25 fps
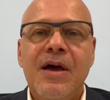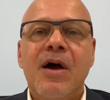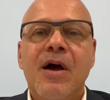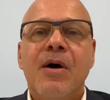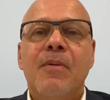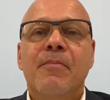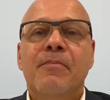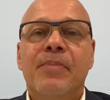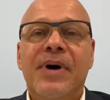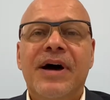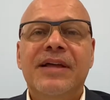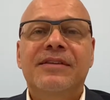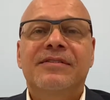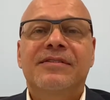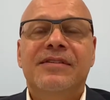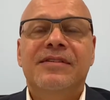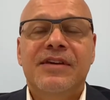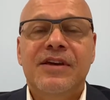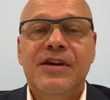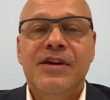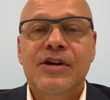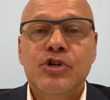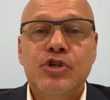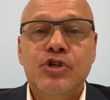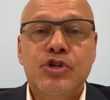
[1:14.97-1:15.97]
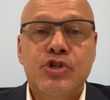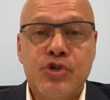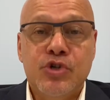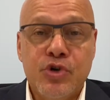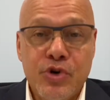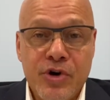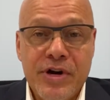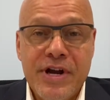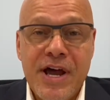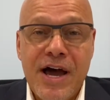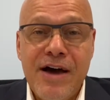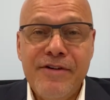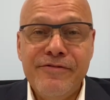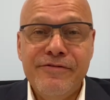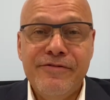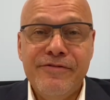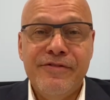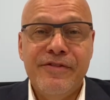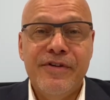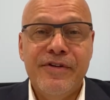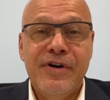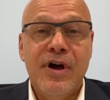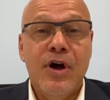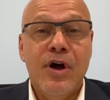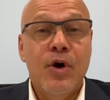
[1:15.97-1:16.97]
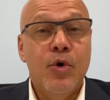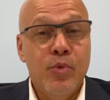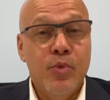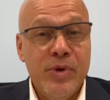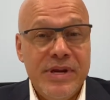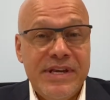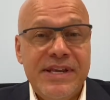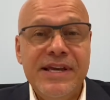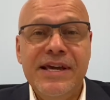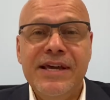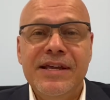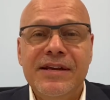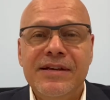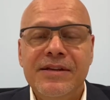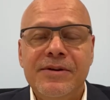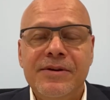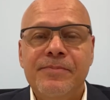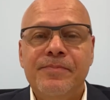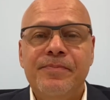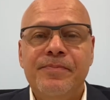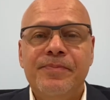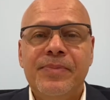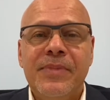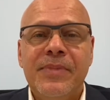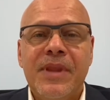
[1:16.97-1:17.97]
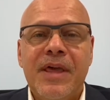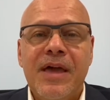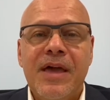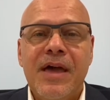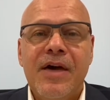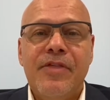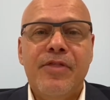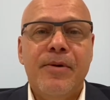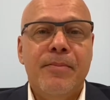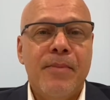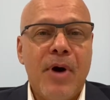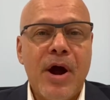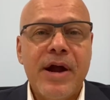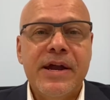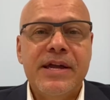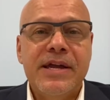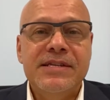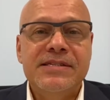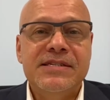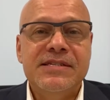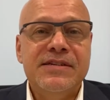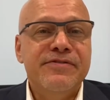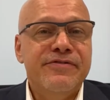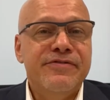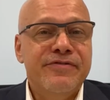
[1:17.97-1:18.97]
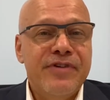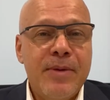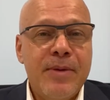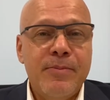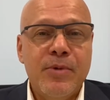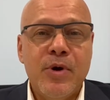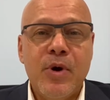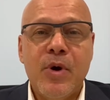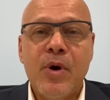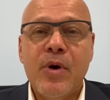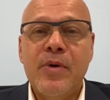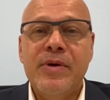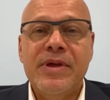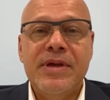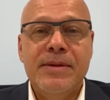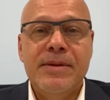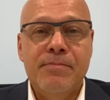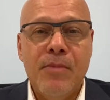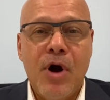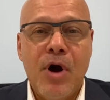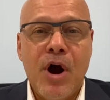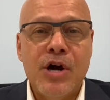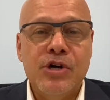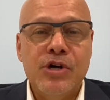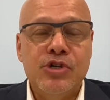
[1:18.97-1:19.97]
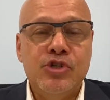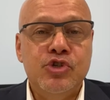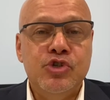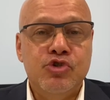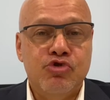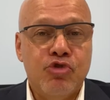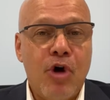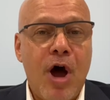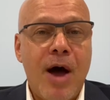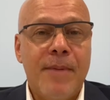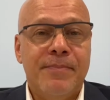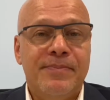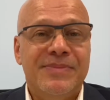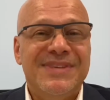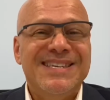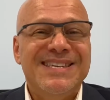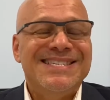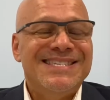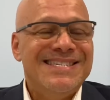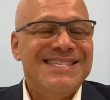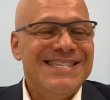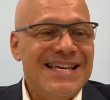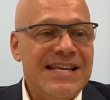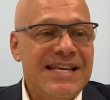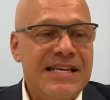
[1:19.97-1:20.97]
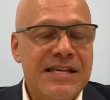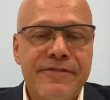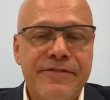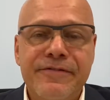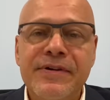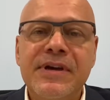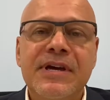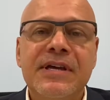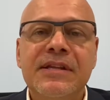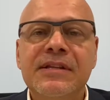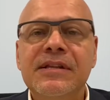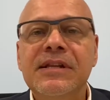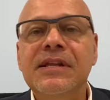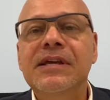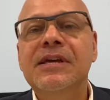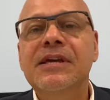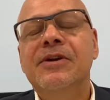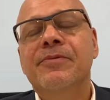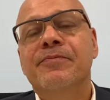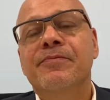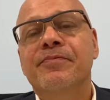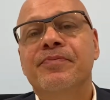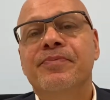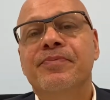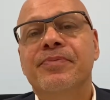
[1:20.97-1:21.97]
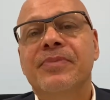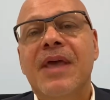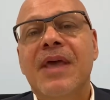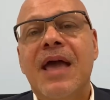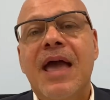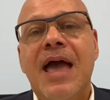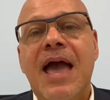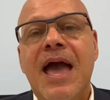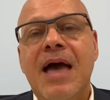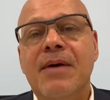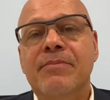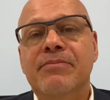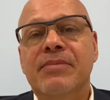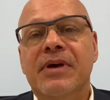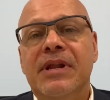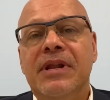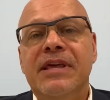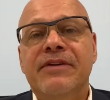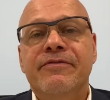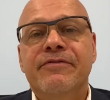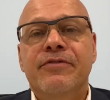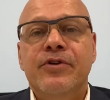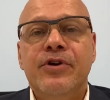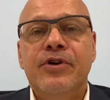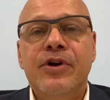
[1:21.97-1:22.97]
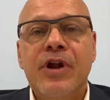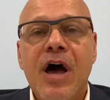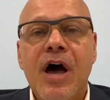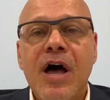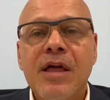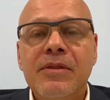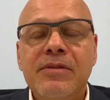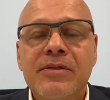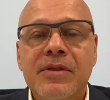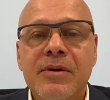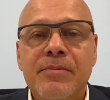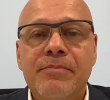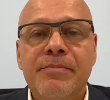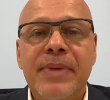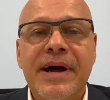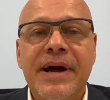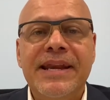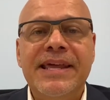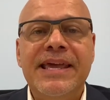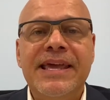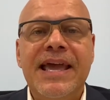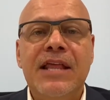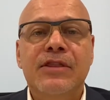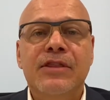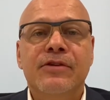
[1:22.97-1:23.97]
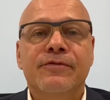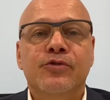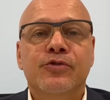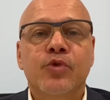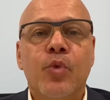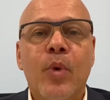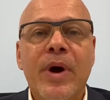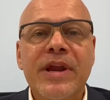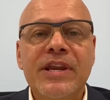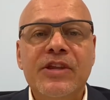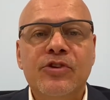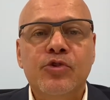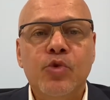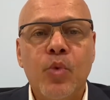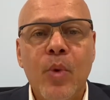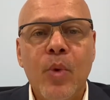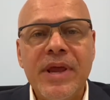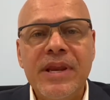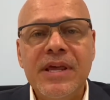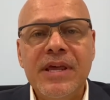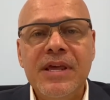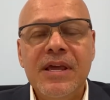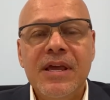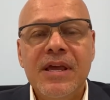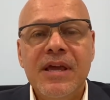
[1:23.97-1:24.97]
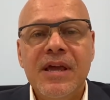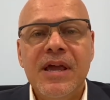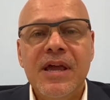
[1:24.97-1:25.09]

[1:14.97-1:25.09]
But sure enough, we did. The markets in February and March dropped significantly. And believe it or not, by the end of 2020,